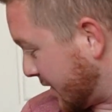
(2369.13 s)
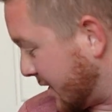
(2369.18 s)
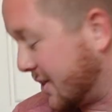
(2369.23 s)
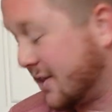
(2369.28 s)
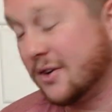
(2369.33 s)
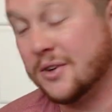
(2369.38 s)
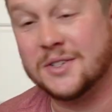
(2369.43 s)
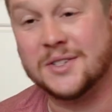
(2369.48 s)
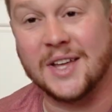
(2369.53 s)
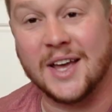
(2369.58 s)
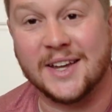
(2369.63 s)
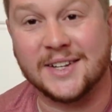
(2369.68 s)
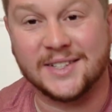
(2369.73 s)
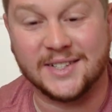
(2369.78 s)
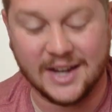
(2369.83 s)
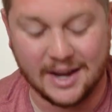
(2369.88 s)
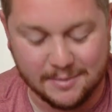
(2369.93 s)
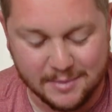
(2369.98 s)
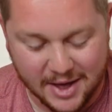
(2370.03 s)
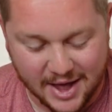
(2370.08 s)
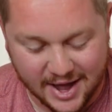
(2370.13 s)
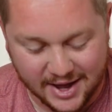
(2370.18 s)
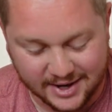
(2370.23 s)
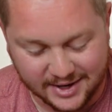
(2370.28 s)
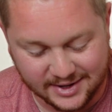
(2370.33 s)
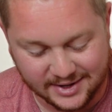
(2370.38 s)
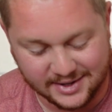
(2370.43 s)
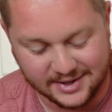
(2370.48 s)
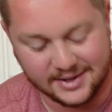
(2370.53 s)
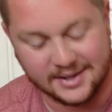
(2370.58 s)
There's that
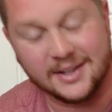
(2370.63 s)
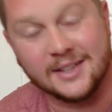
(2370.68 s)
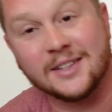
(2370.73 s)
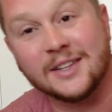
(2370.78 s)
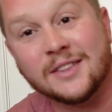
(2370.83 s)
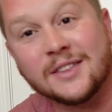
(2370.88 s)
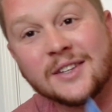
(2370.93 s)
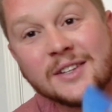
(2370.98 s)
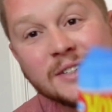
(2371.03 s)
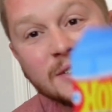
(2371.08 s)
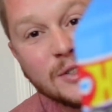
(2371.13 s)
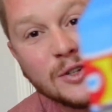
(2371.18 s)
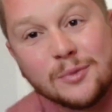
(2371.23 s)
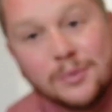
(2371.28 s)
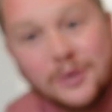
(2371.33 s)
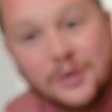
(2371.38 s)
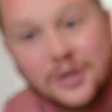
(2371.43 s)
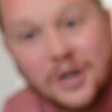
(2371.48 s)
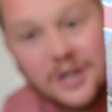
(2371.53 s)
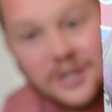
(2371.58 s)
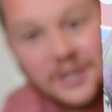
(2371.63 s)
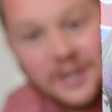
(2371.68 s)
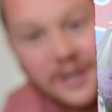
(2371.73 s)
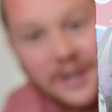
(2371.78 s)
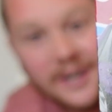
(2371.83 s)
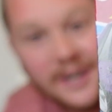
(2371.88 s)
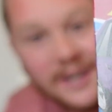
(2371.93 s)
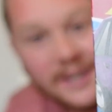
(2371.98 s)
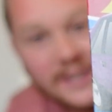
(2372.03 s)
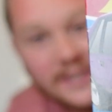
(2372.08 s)
Zamac and then this Super Treasure
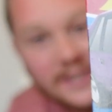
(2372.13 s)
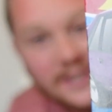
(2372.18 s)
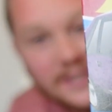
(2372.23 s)
Hunt.